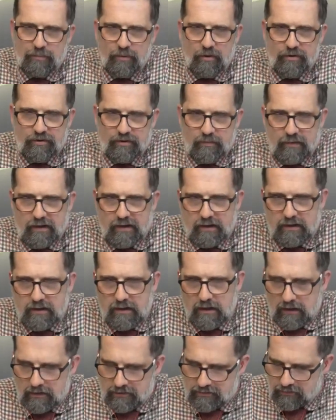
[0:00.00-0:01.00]
point you make
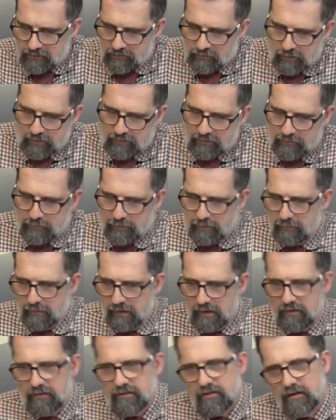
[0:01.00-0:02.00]
here actually is one that's been
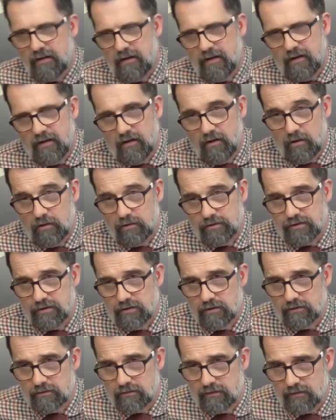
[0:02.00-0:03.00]
made
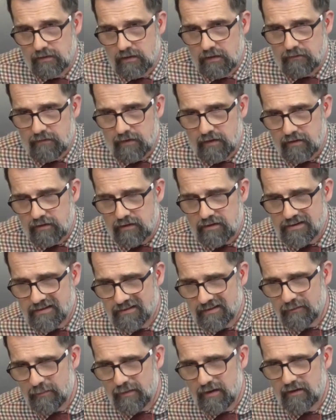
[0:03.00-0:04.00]
also very
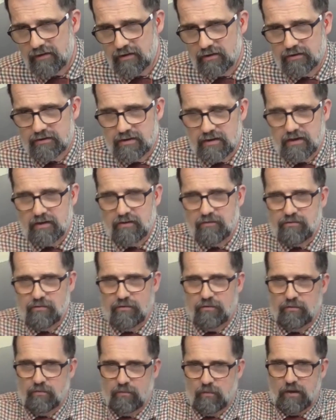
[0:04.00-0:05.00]
recently by Dr.
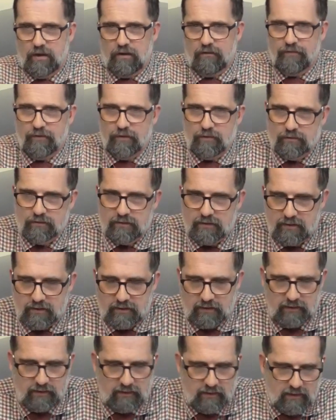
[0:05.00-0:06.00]
Andrew Wakefield,
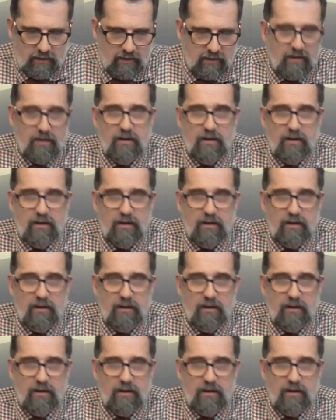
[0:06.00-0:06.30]
the